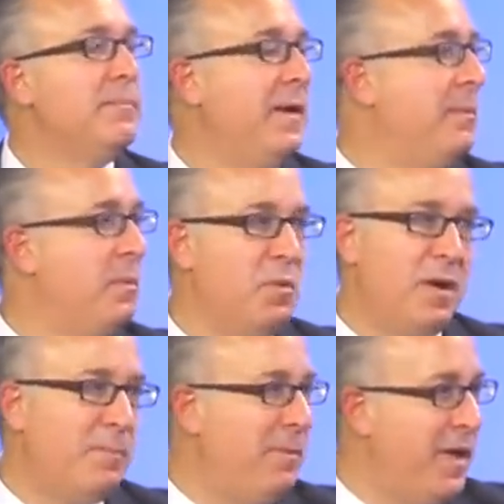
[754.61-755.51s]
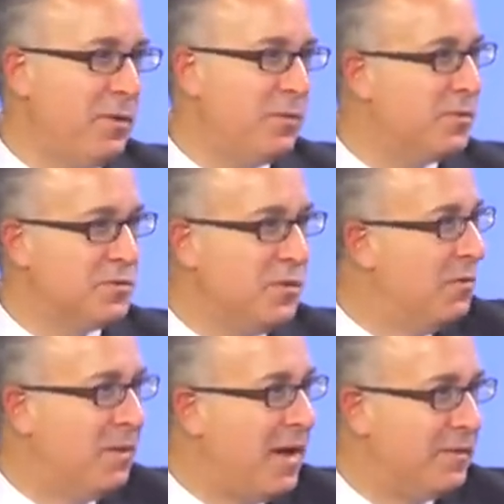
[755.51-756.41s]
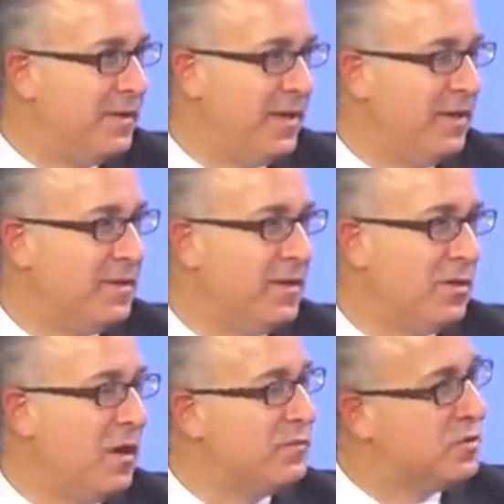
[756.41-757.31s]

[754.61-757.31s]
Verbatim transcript: Many people who are pet owners know about how taking a tick off.